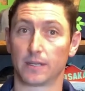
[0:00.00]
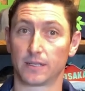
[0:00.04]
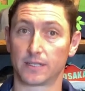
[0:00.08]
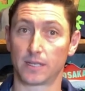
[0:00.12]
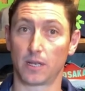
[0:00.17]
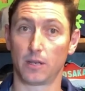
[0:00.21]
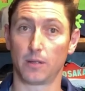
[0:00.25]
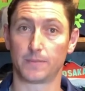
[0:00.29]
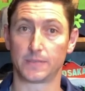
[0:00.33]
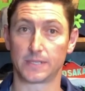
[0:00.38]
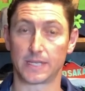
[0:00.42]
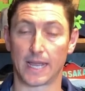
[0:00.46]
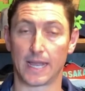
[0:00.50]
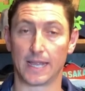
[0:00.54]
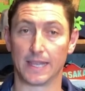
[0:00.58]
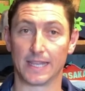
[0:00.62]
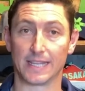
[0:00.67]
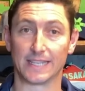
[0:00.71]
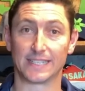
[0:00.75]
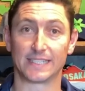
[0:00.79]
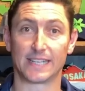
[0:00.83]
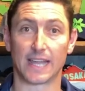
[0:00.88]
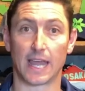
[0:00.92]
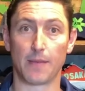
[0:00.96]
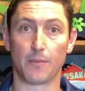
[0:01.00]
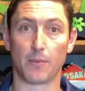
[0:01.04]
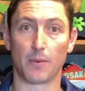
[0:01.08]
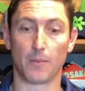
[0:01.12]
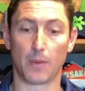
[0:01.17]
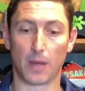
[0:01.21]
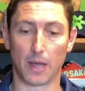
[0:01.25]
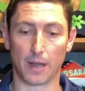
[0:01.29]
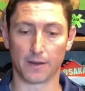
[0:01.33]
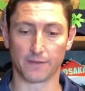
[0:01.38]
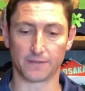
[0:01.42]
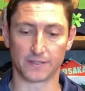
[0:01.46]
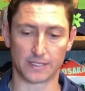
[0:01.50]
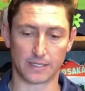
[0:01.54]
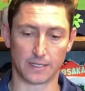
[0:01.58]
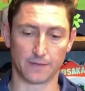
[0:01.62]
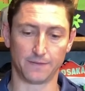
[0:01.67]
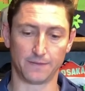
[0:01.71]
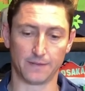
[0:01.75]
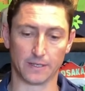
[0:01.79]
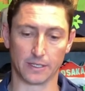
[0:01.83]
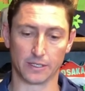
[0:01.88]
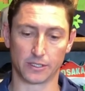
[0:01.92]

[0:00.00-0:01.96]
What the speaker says: obtain the same amount of stiffness.